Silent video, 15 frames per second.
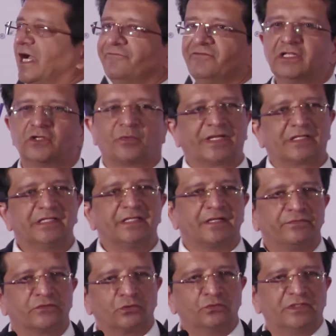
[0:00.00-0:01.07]
will quickly
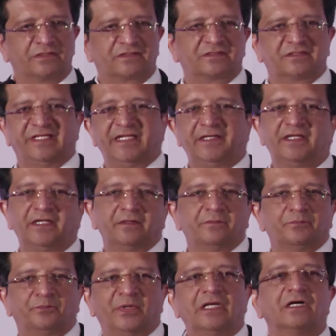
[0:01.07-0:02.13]
run through the
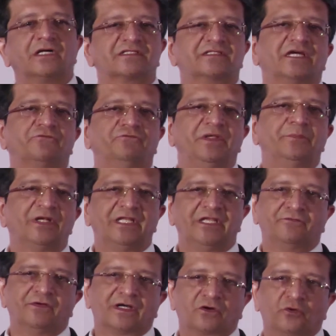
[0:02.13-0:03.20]
3 pillars that we
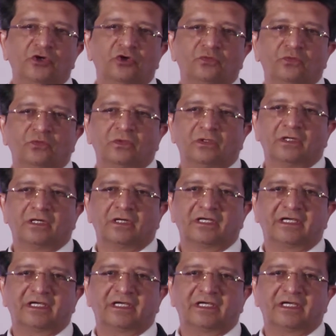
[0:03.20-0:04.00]
believe are going to